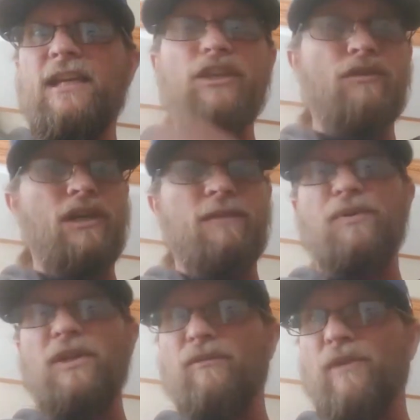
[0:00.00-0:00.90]
You could
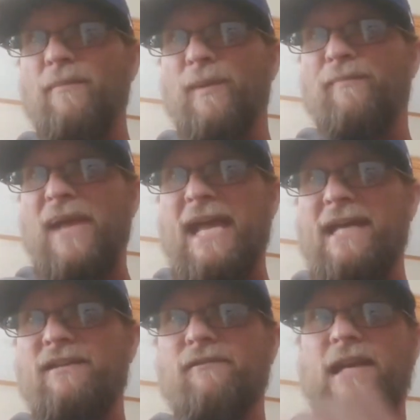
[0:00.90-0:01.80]
put a rubber
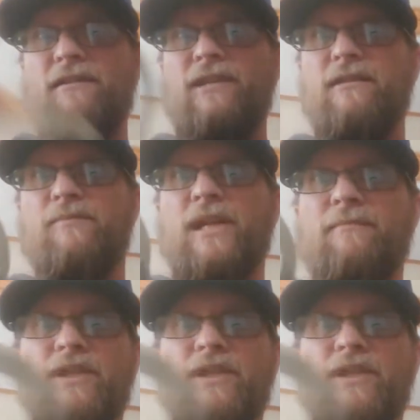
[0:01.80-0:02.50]
band around it, but I'm